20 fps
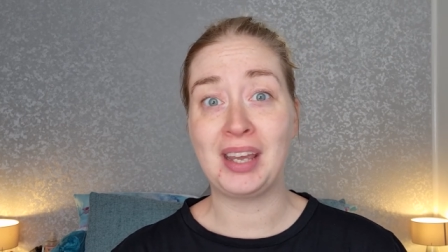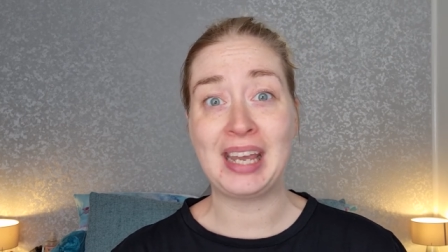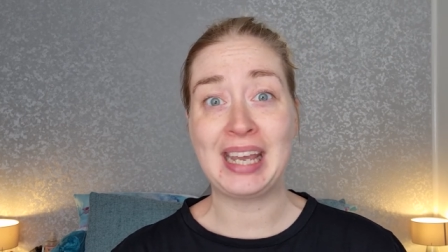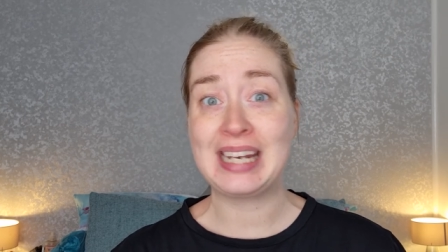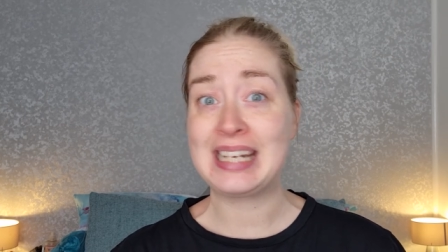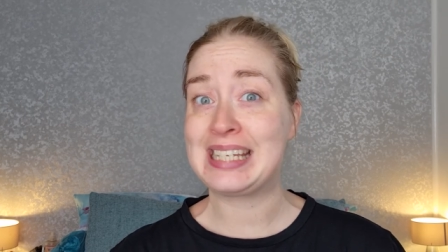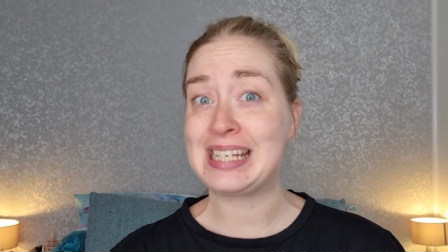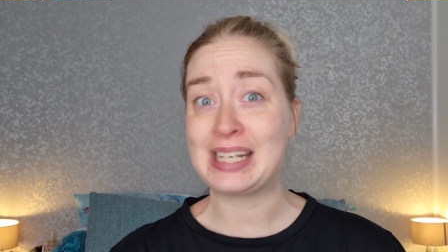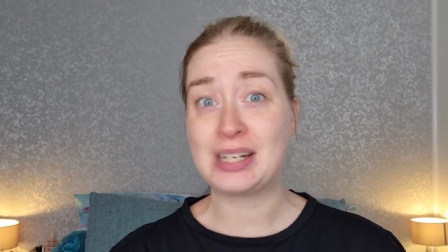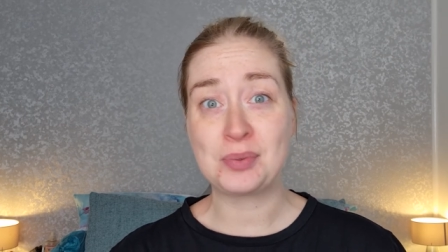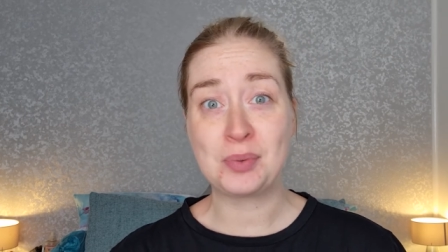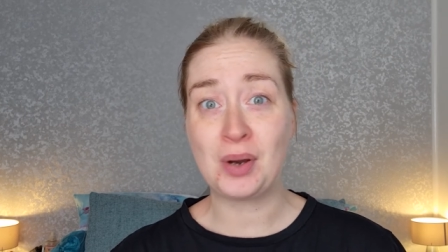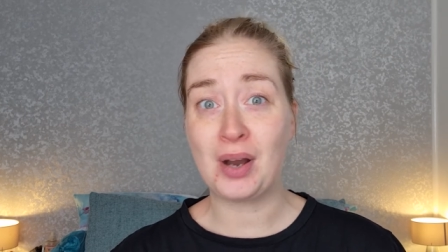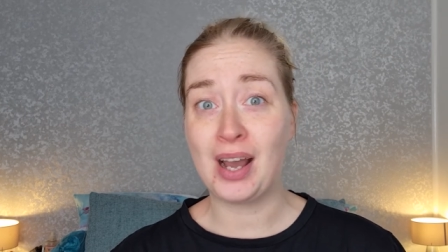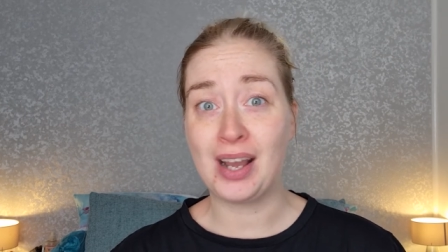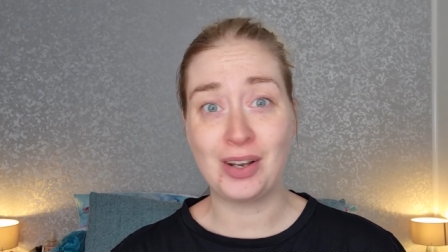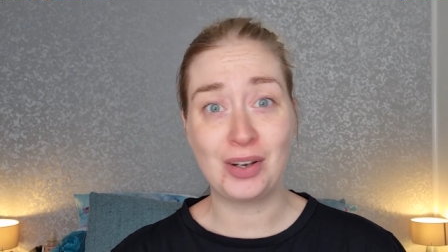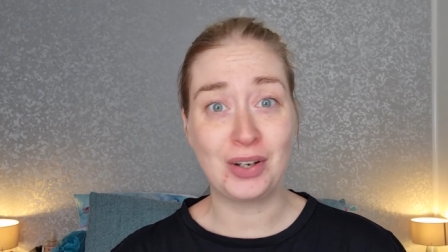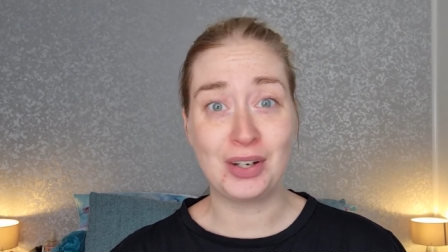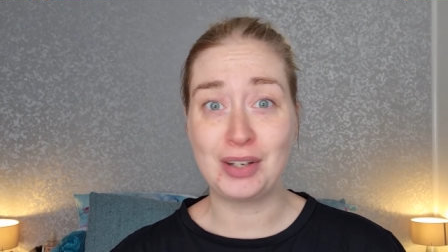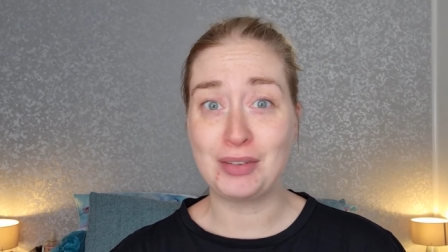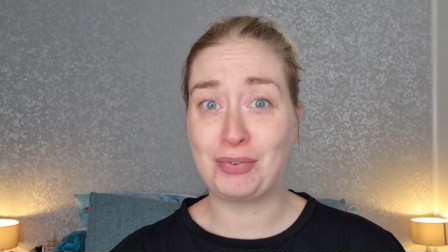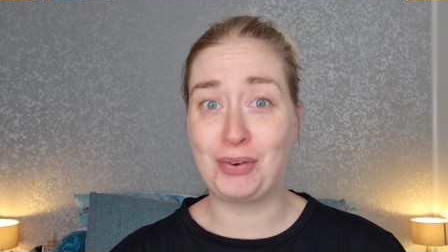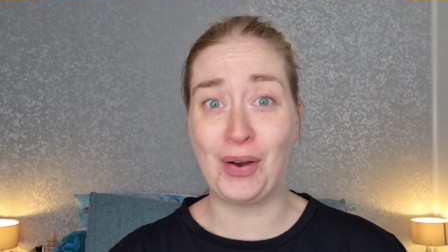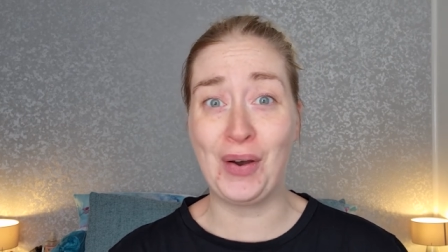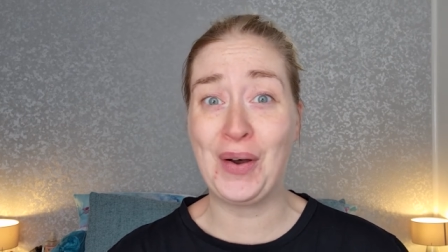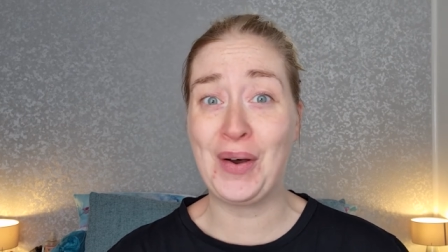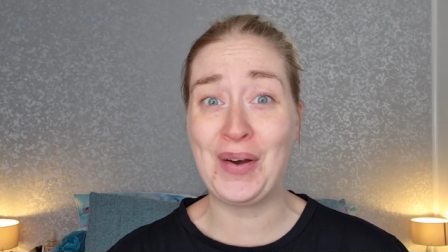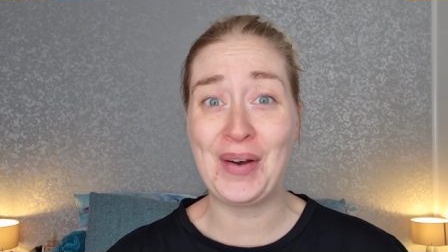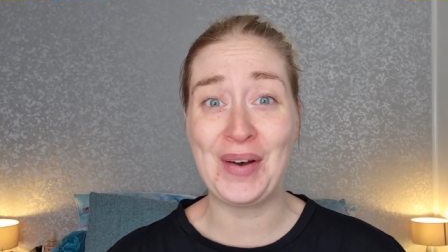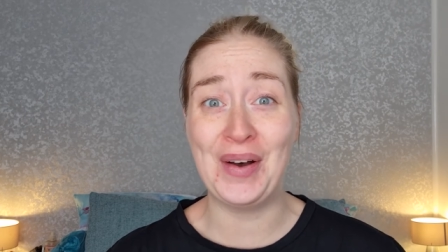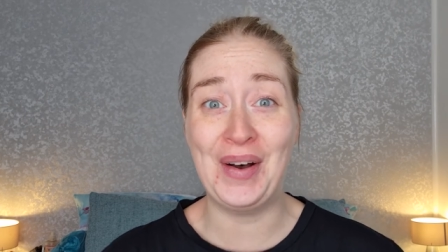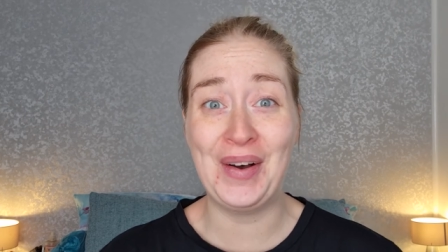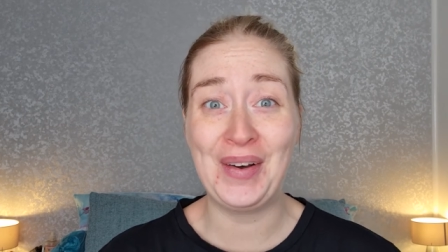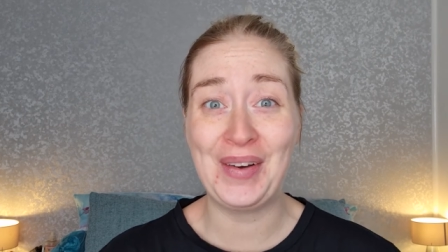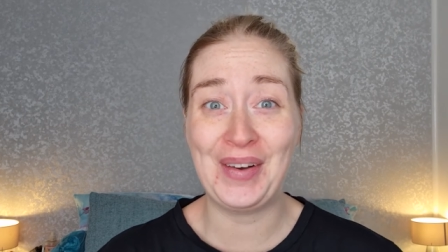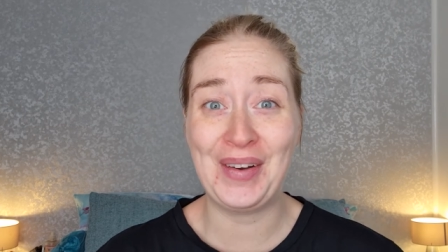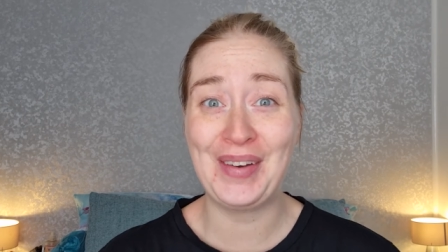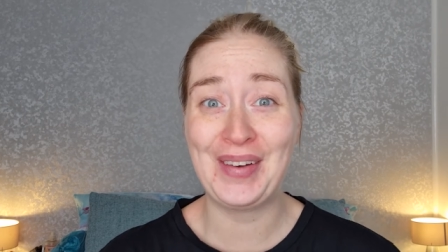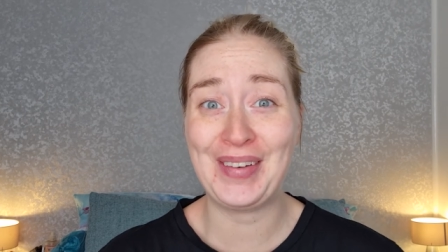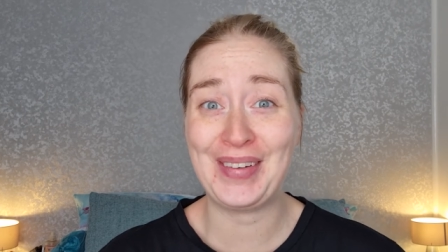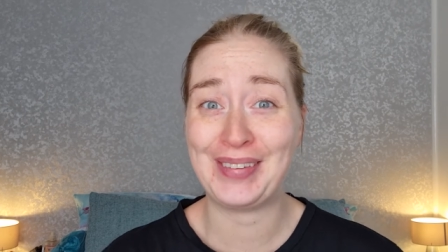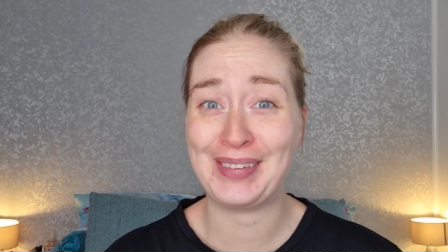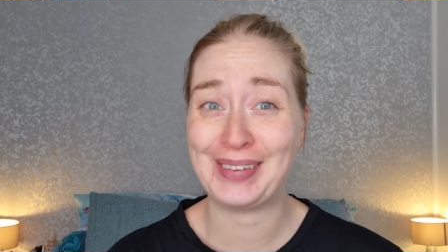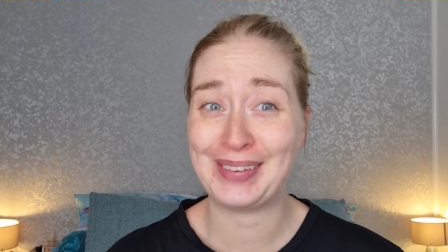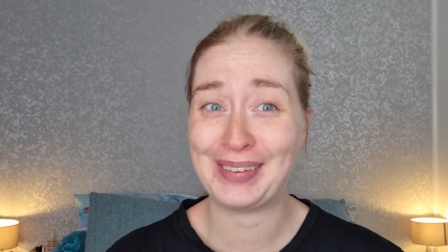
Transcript: It did what I got it for.